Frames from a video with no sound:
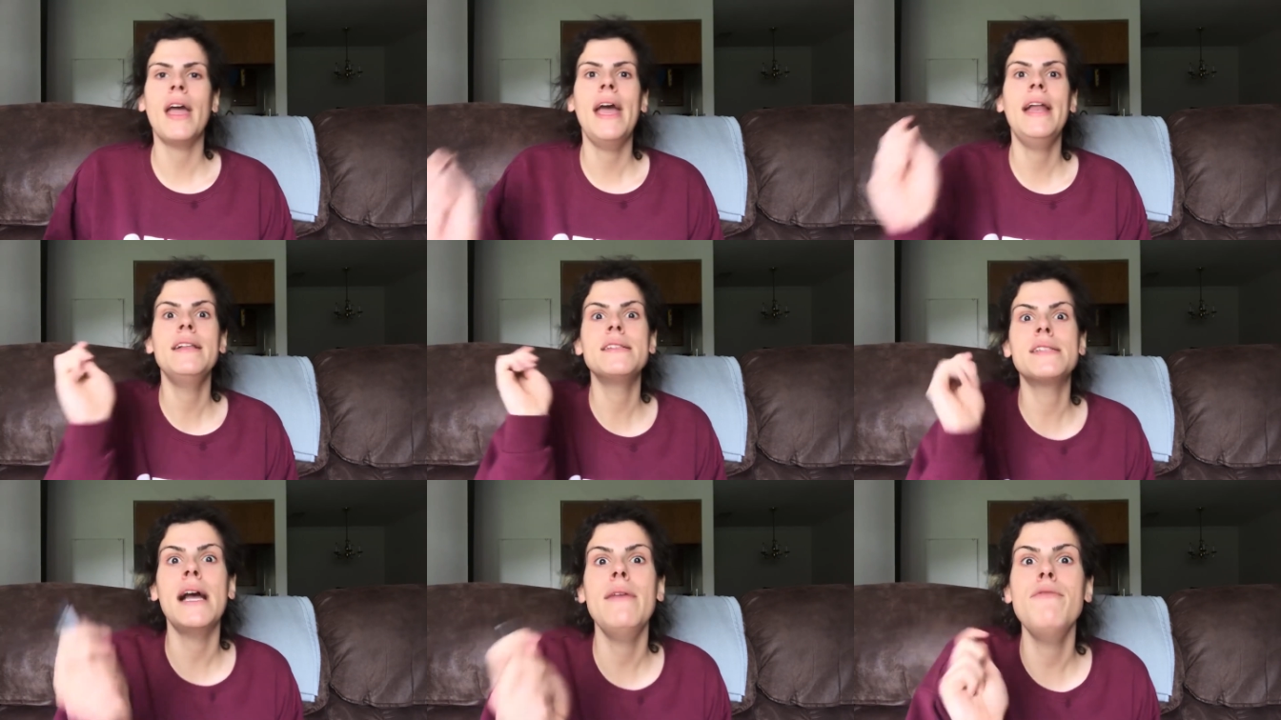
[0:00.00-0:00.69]
And
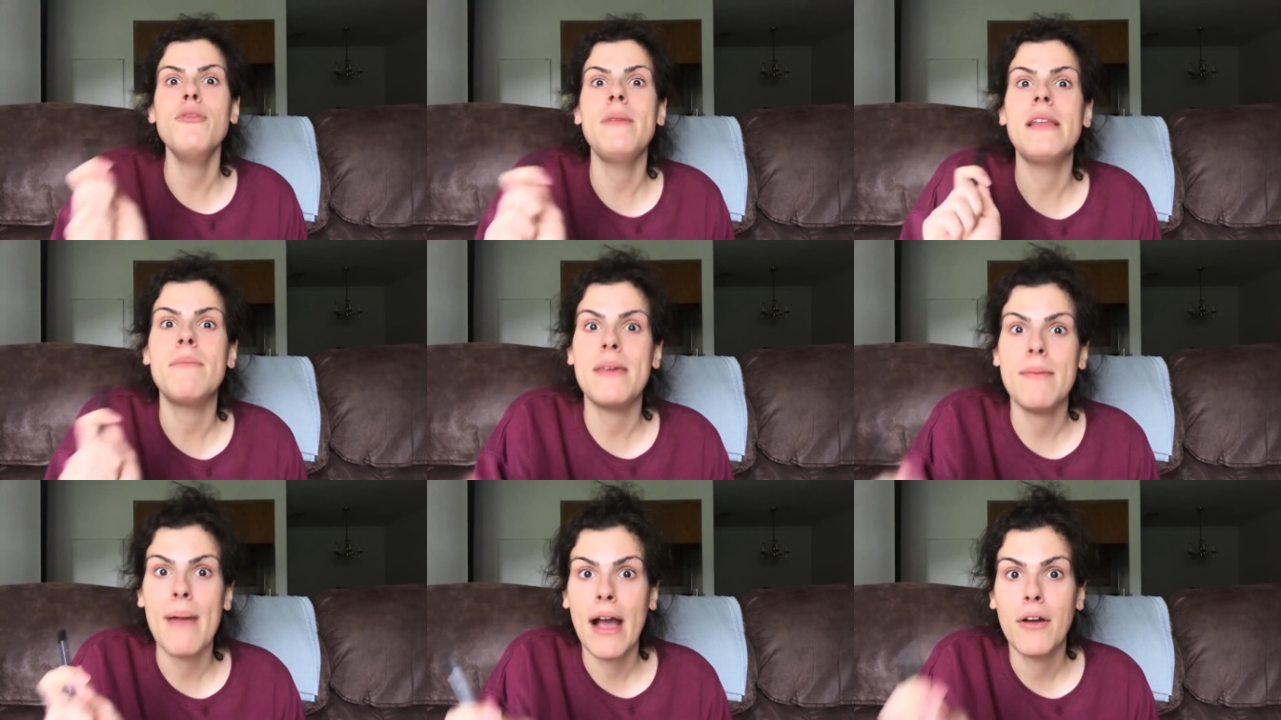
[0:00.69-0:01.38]
it's time for me to
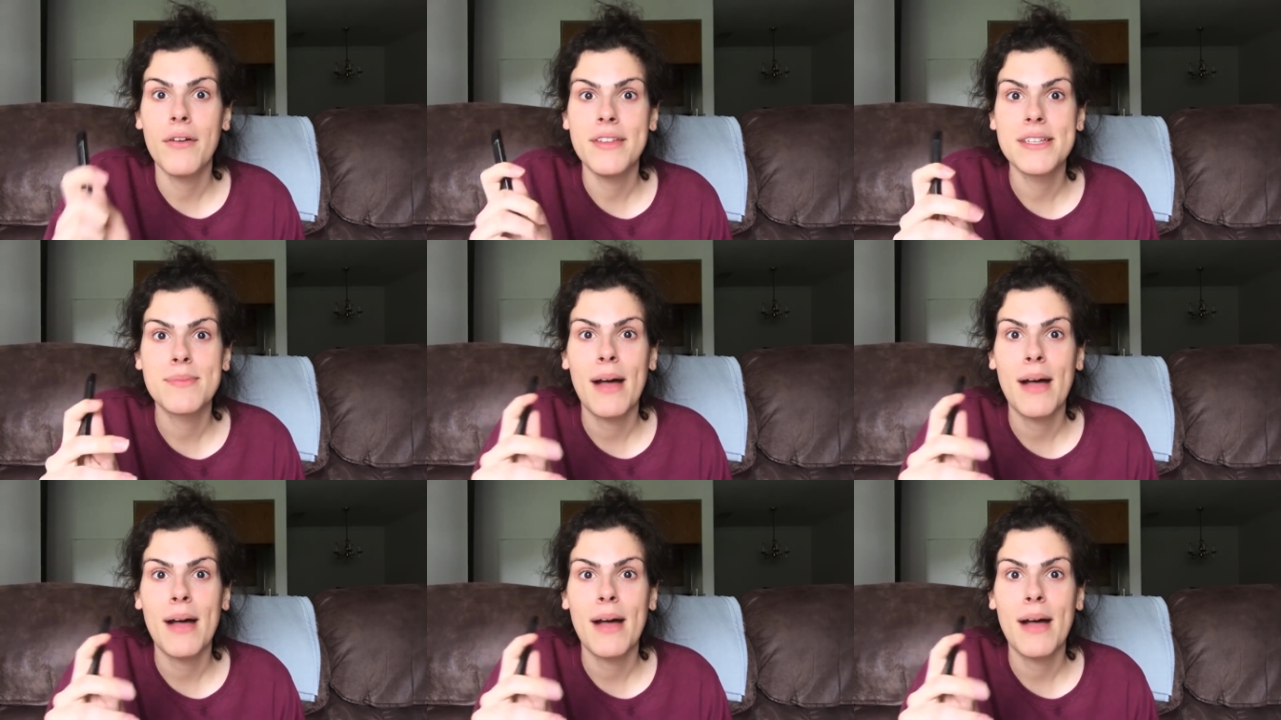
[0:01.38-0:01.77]
be back on this